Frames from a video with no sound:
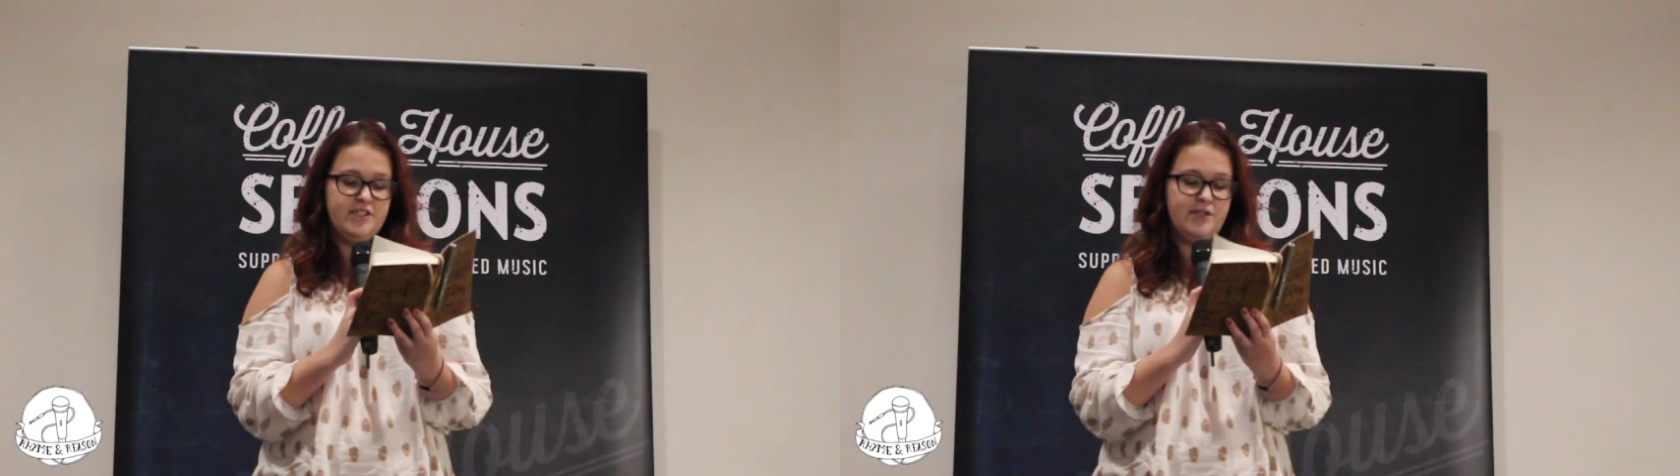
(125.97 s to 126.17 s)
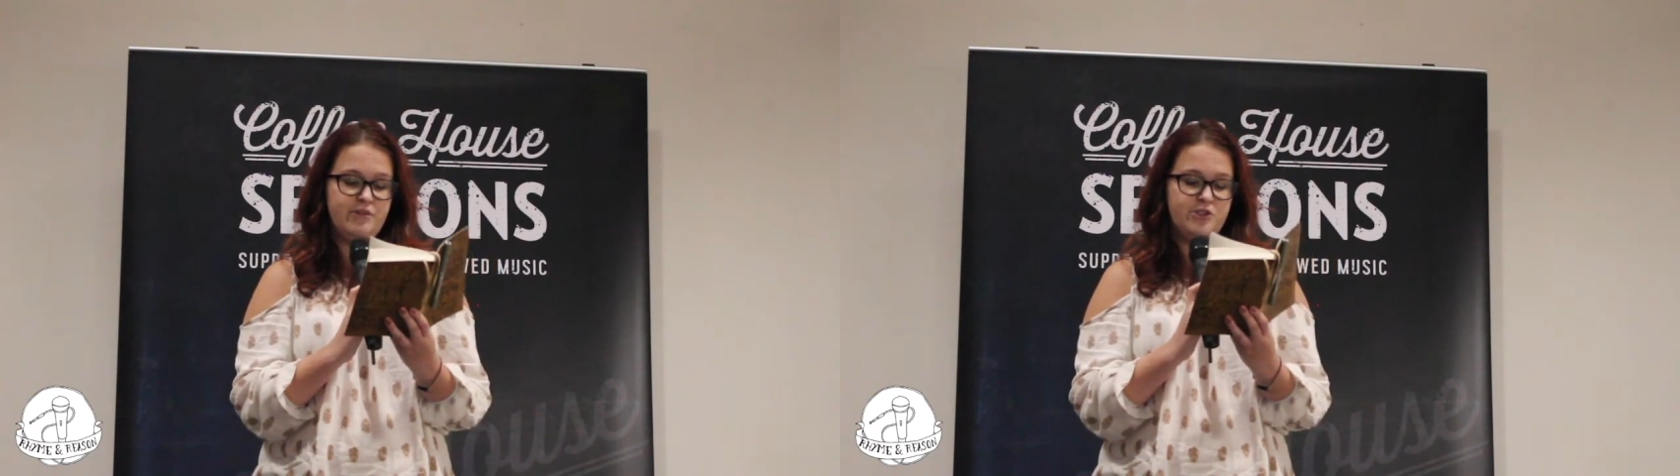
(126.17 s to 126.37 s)

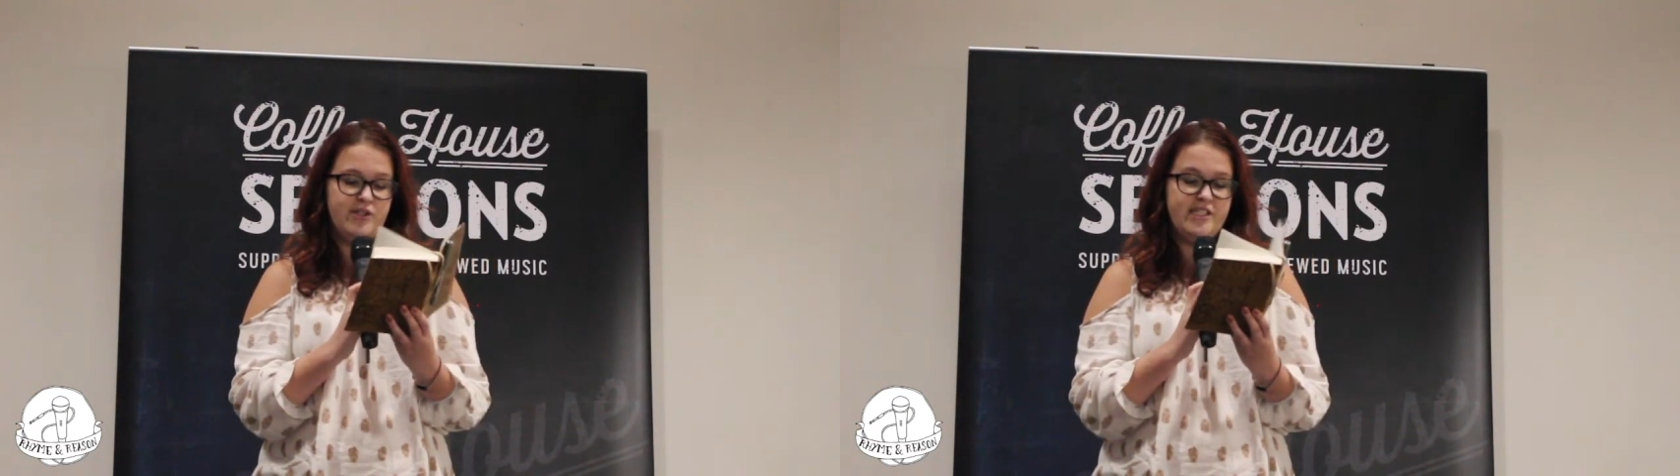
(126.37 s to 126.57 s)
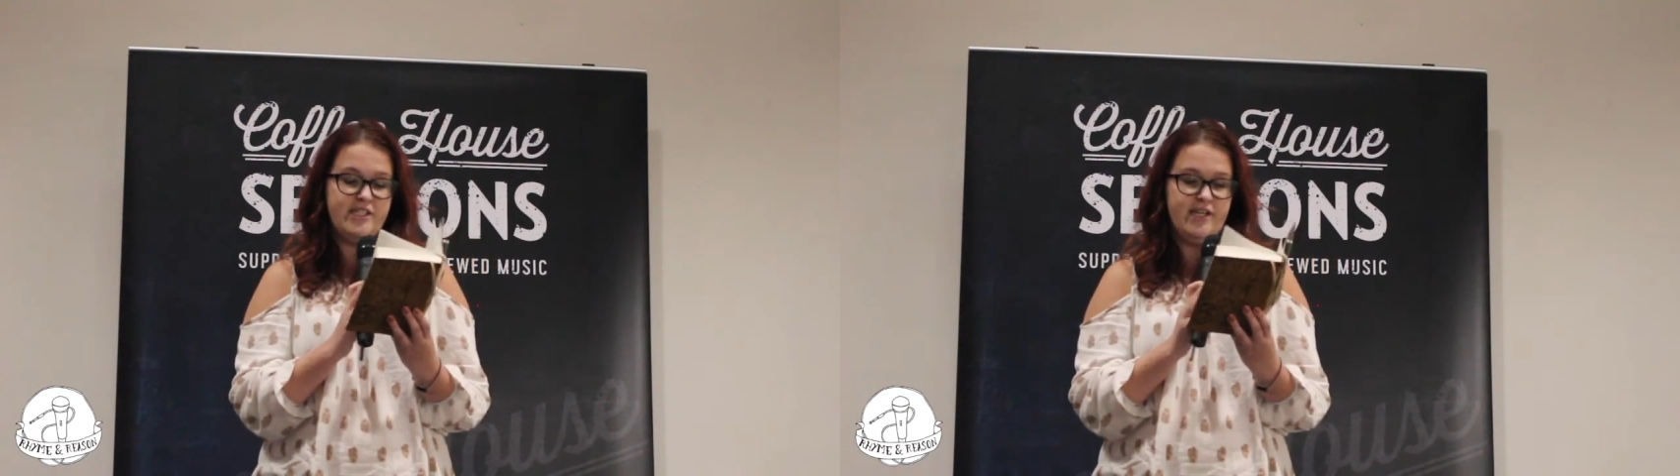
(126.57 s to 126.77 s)
She
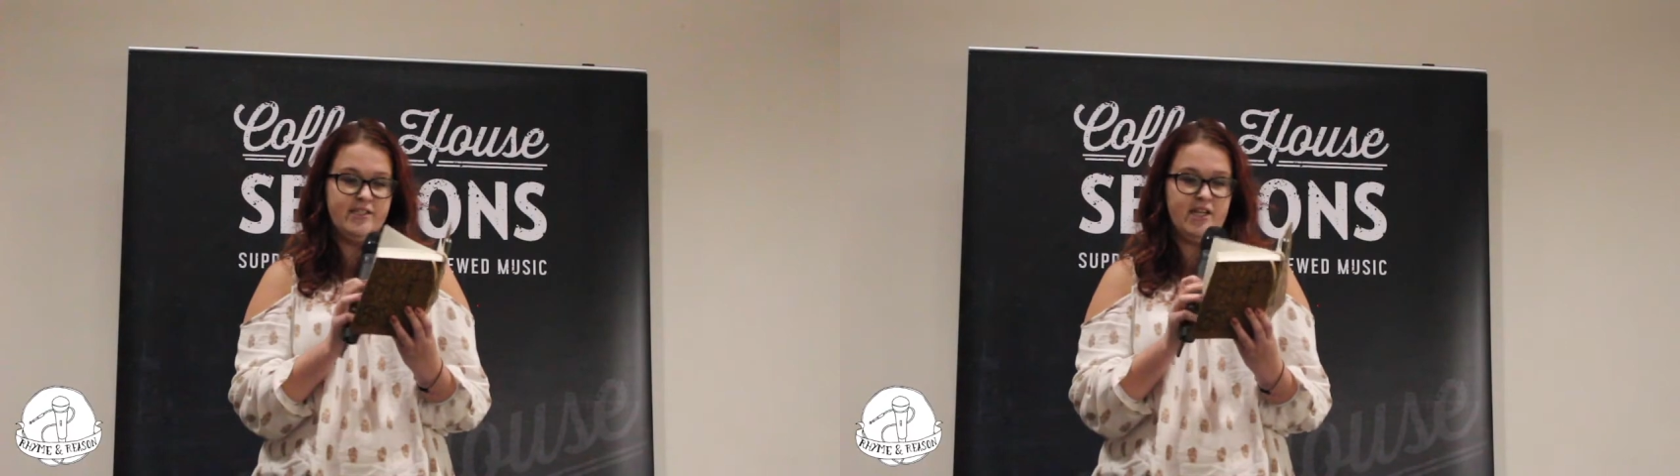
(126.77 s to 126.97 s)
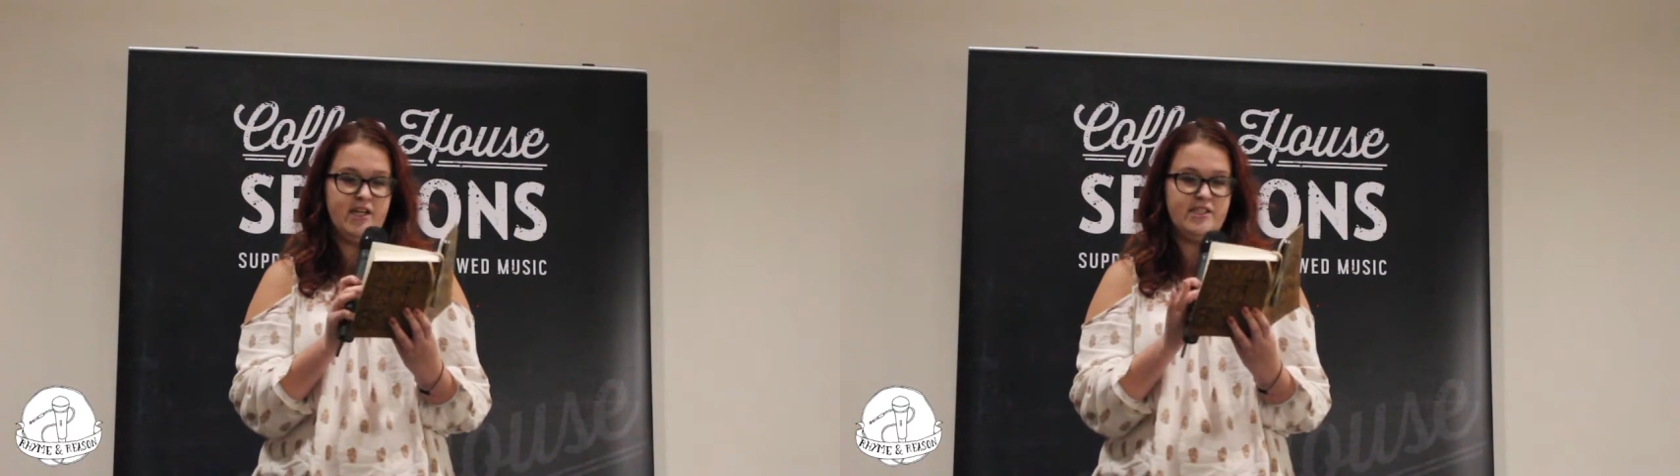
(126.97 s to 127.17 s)
retreated
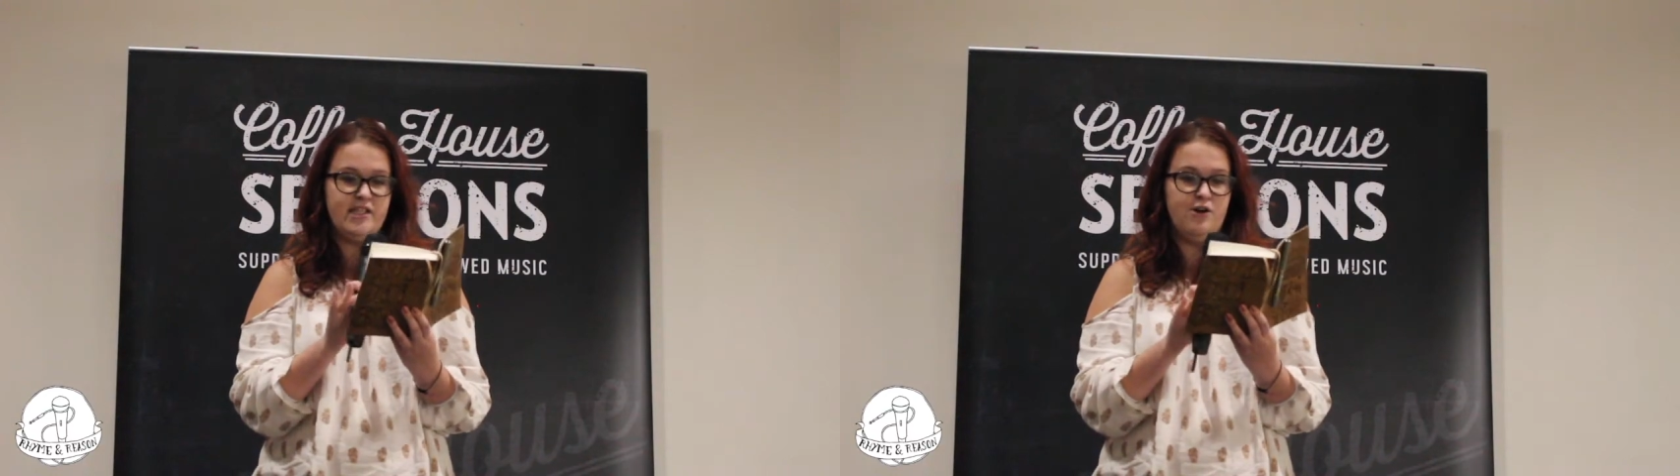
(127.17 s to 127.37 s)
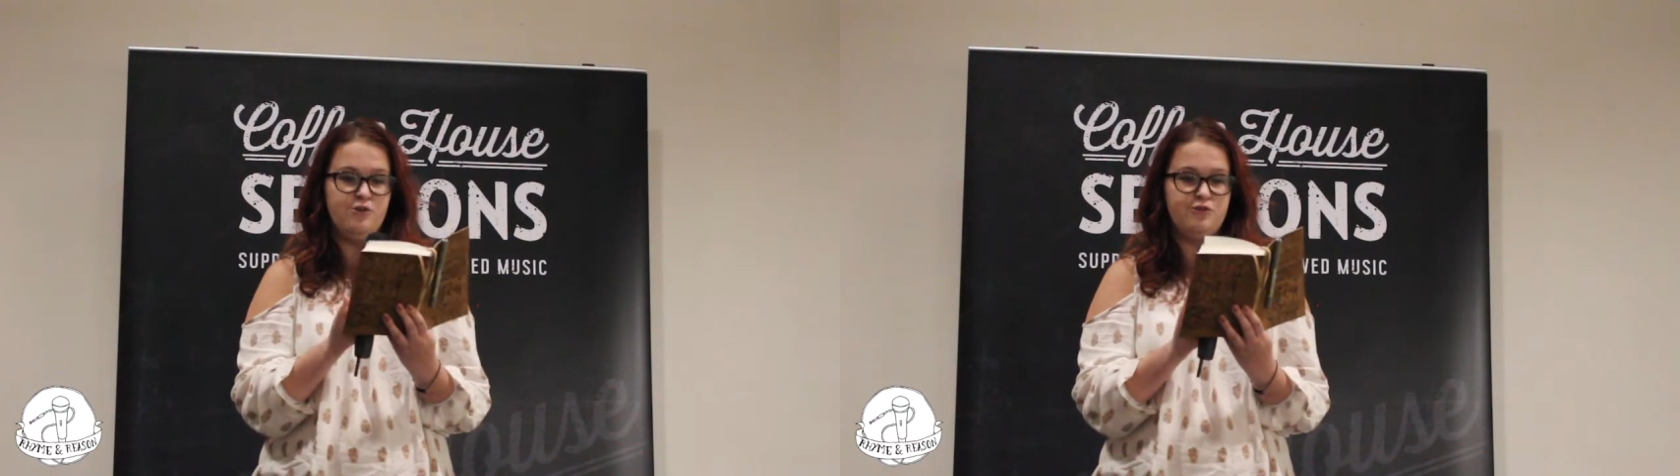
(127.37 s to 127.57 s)
into
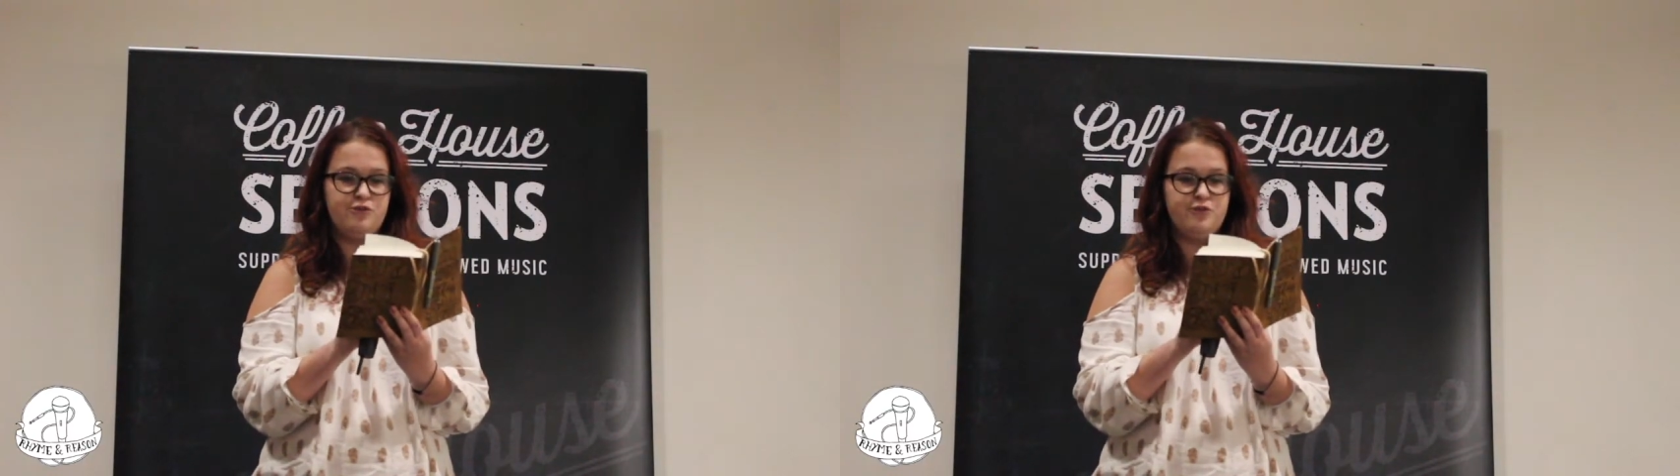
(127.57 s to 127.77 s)
herself.